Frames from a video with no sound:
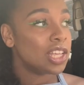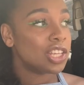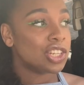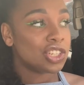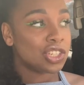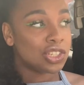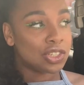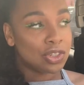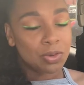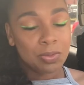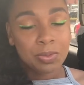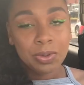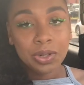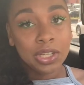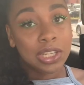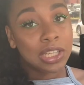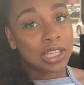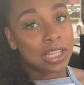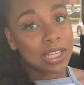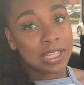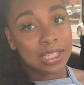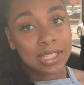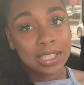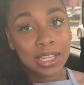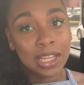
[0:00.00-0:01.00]
Super
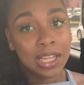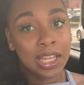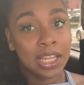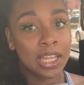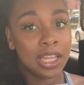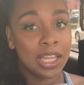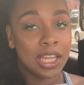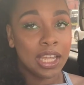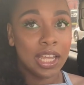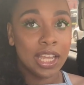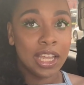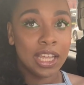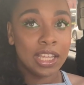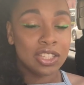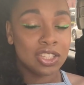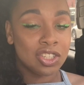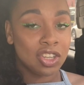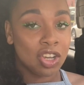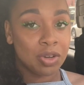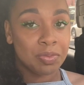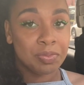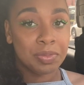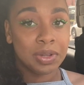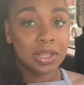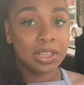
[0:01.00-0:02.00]
easy. It
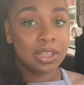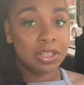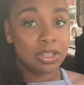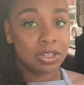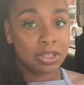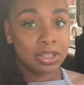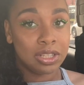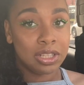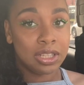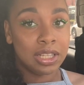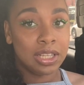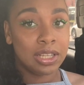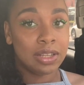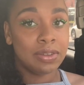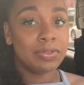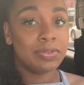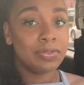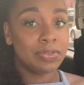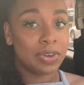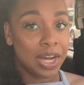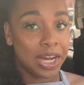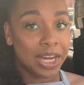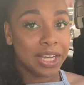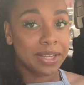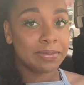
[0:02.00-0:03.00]
took me literally
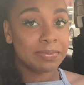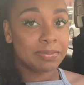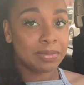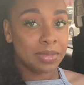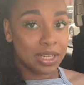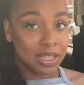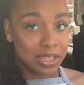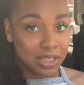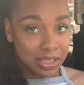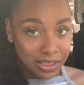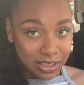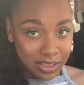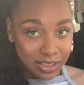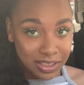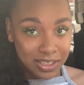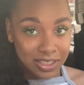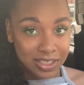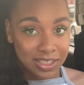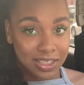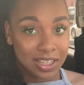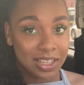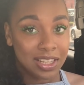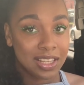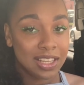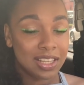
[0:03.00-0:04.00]
5
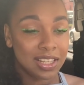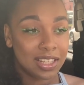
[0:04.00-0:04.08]
minutes.